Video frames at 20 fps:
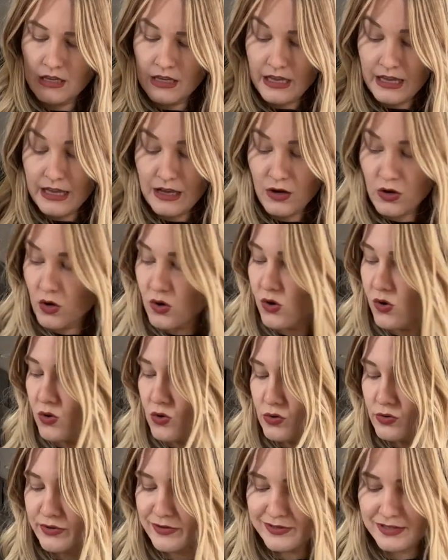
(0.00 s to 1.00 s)
it
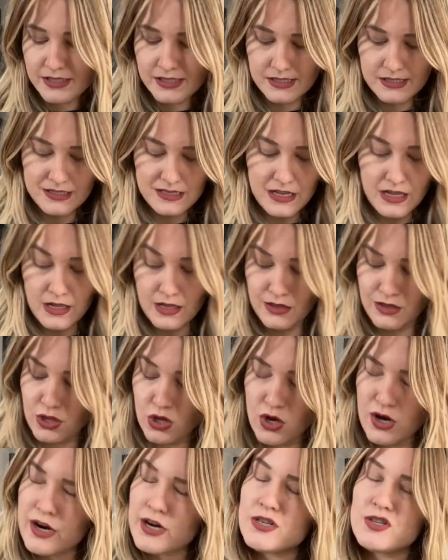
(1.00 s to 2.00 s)
holds a
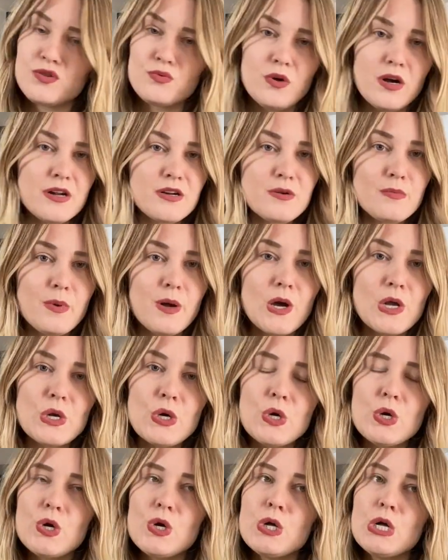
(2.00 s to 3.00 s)
large water
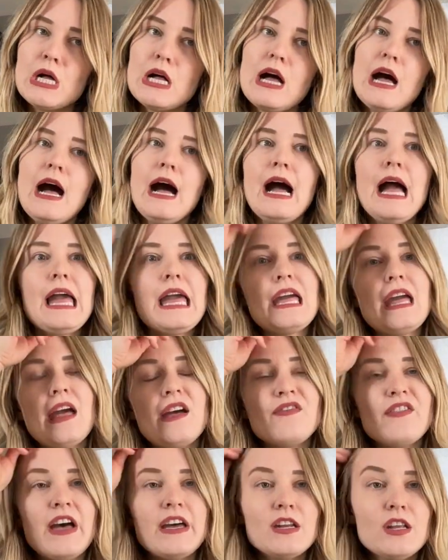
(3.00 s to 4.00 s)
bottle. I
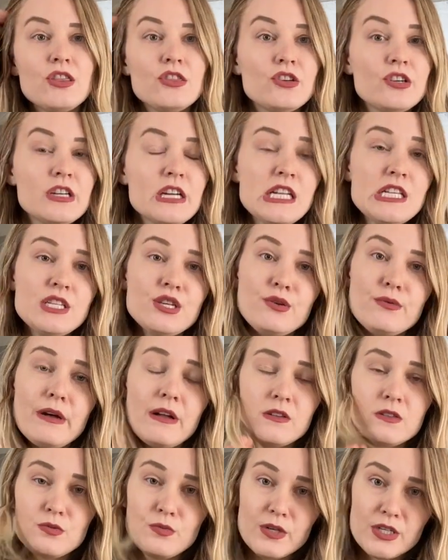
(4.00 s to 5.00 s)
have had a
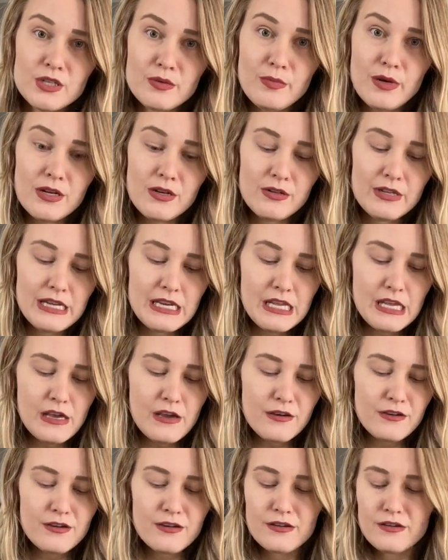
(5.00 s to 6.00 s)
32-ounce water bottle in
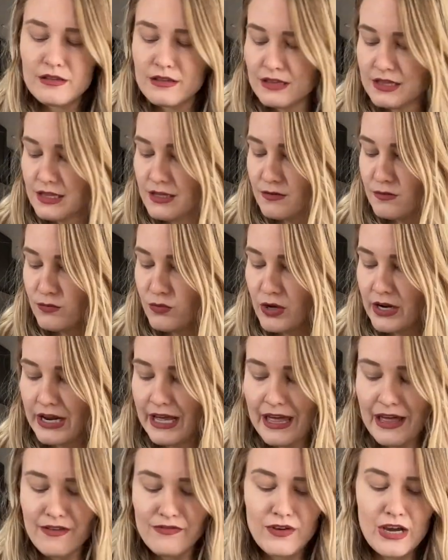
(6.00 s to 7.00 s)
here. The one I
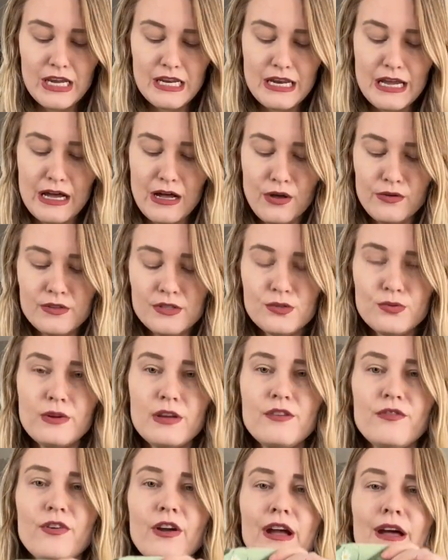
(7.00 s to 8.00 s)
have right now is
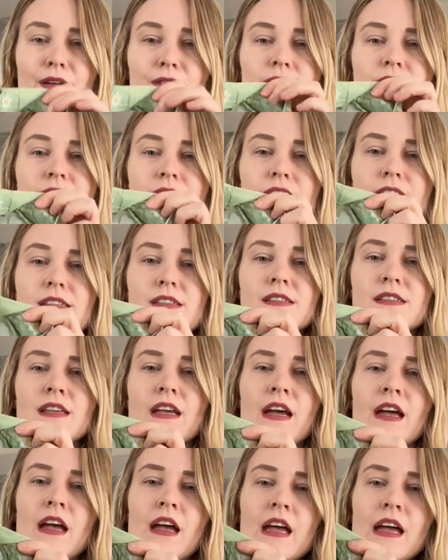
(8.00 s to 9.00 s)
24 ounces.
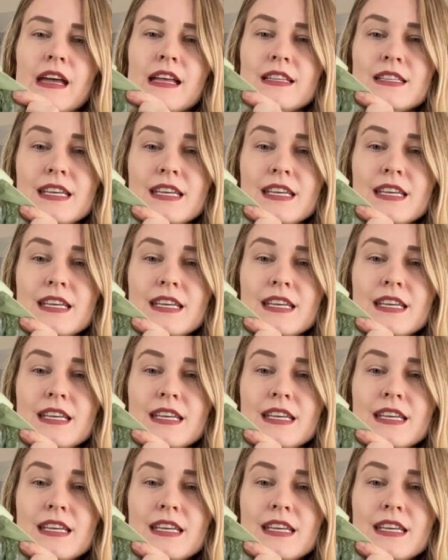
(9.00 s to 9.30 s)
It's